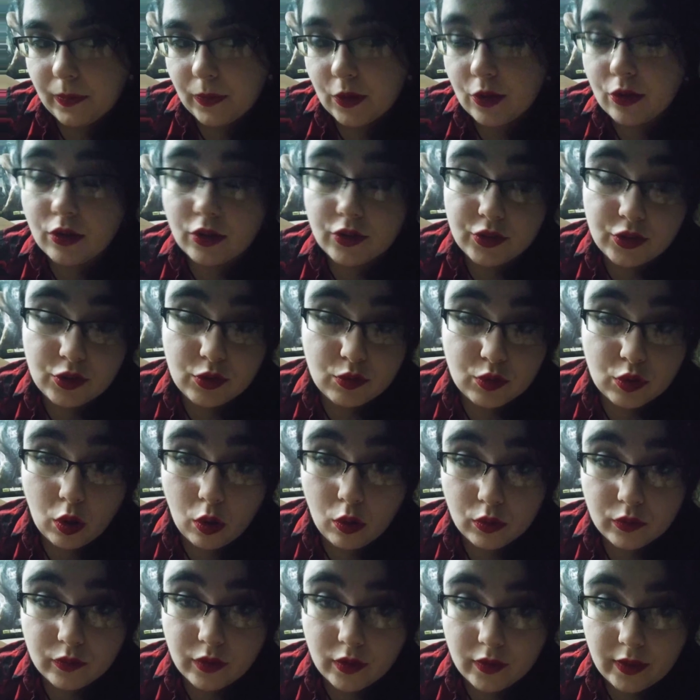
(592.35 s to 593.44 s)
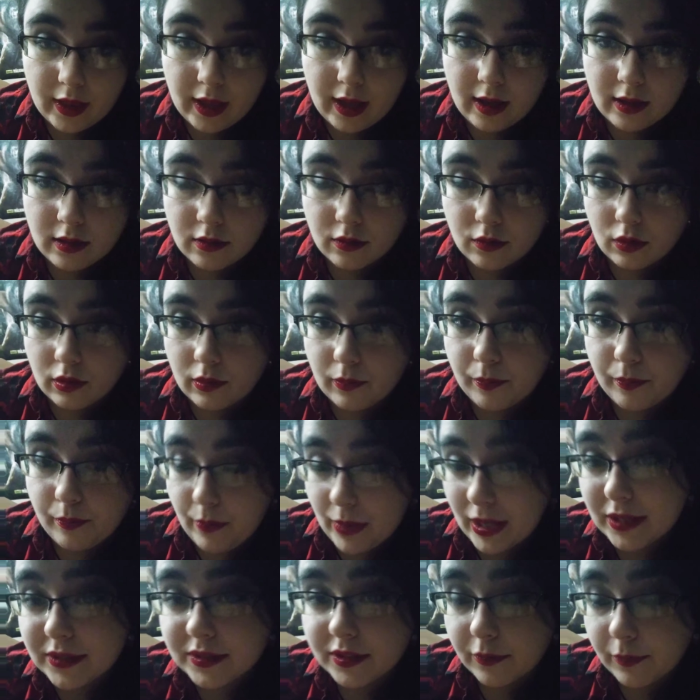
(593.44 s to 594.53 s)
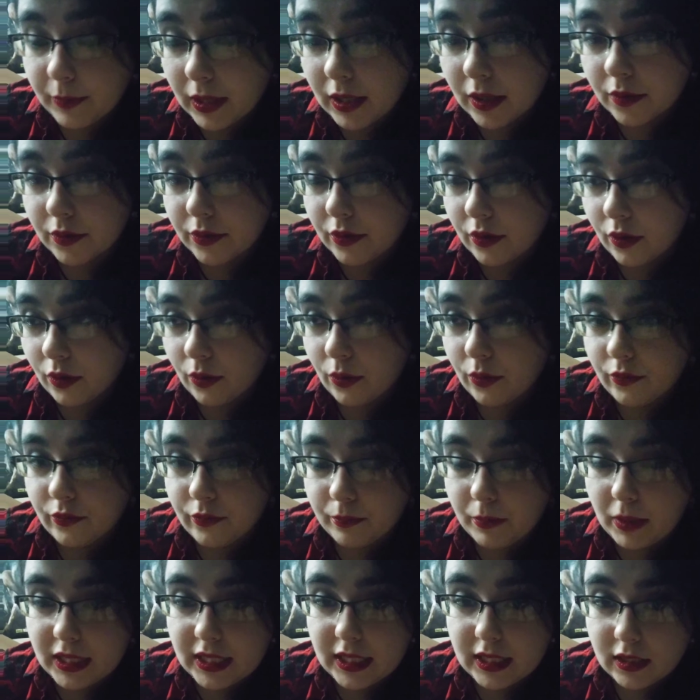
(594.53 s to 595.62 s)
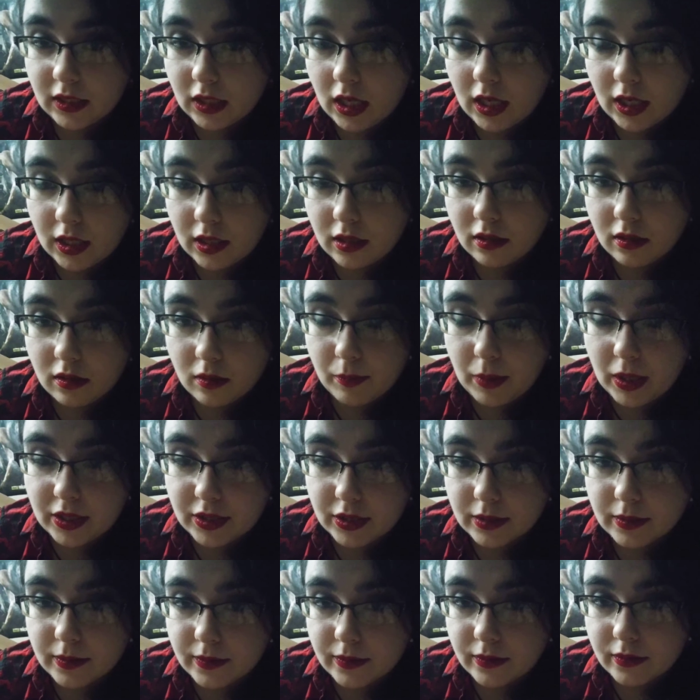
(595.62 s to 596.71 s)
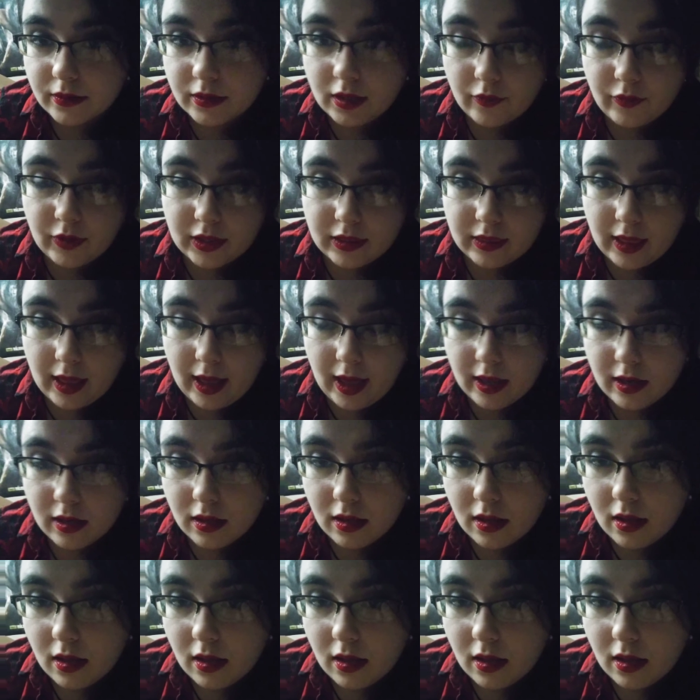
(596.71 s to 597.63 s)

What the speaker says: You also use gold for that, or a mix of both. Gold, money, luck, abundance, stuff like that.